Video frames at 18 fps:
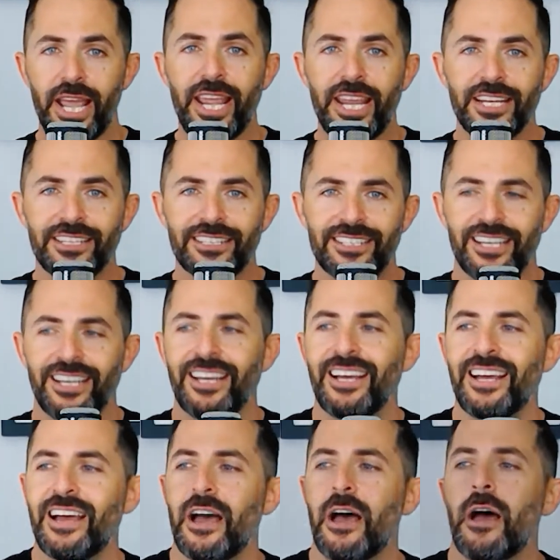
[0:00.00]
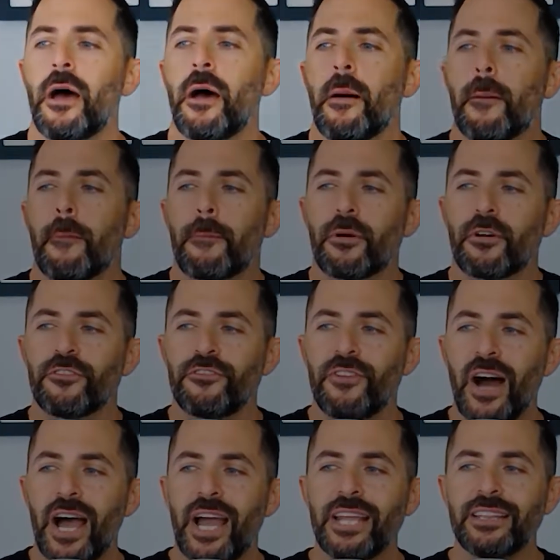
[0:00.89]
eight,
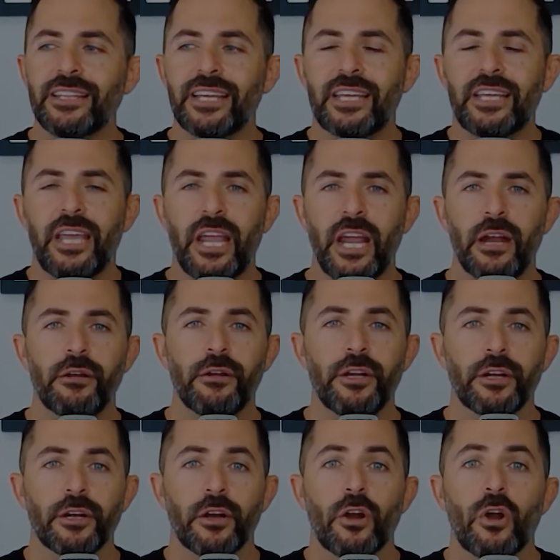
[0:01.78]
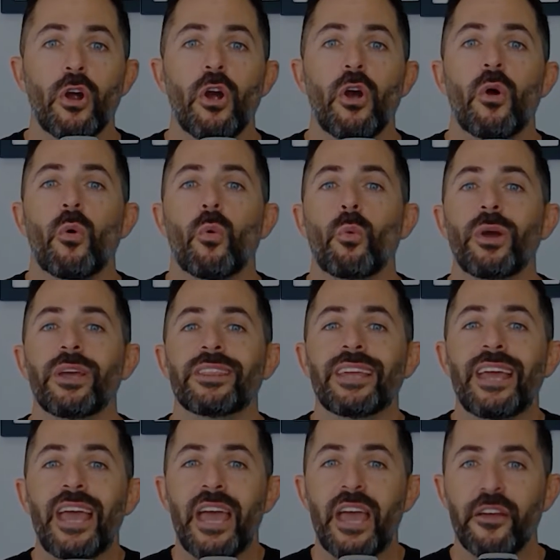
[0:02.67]
provide the carrier
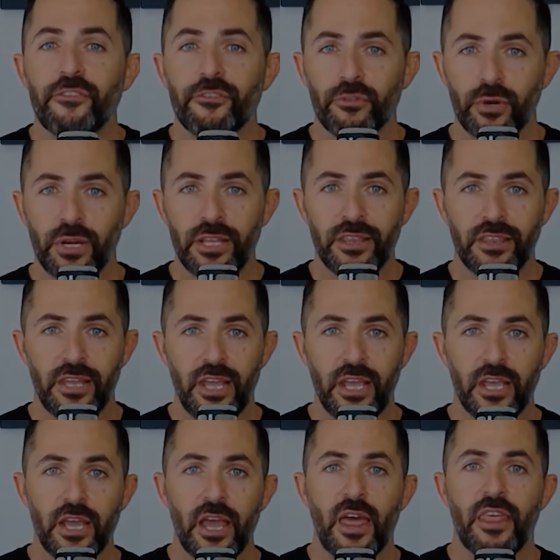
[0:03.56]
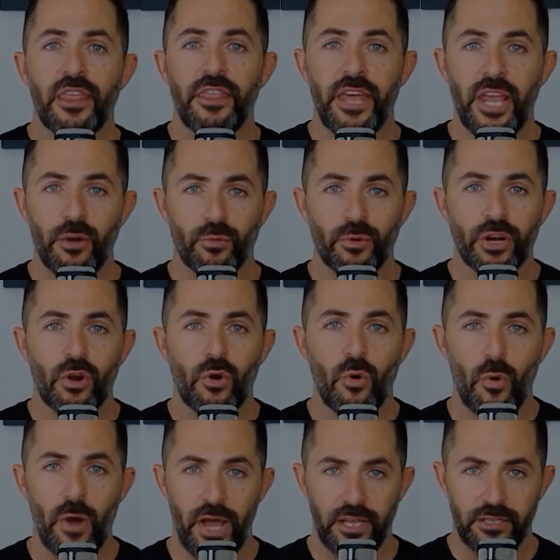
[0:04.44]
with everything they
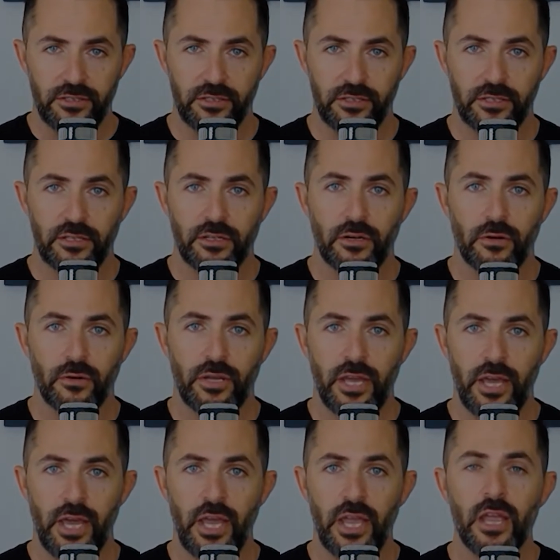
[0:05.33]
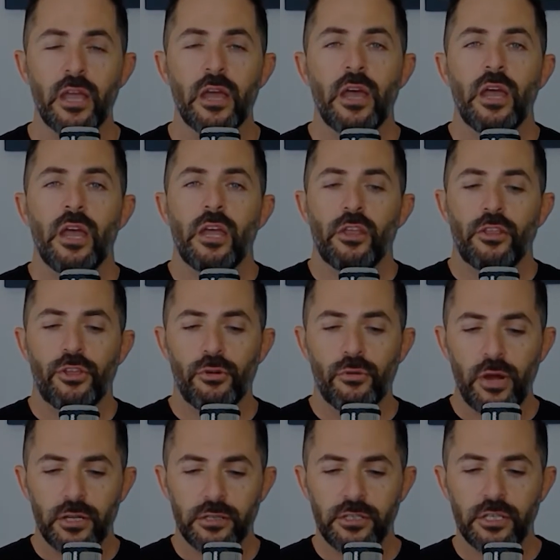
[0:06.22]
request. Okay.
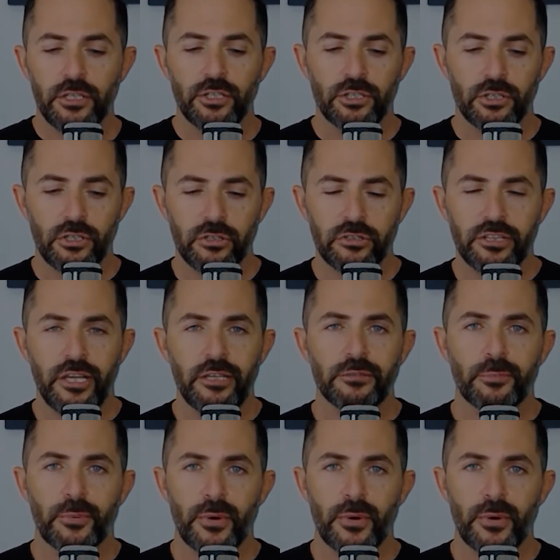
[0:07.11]
Throughout the insurance claims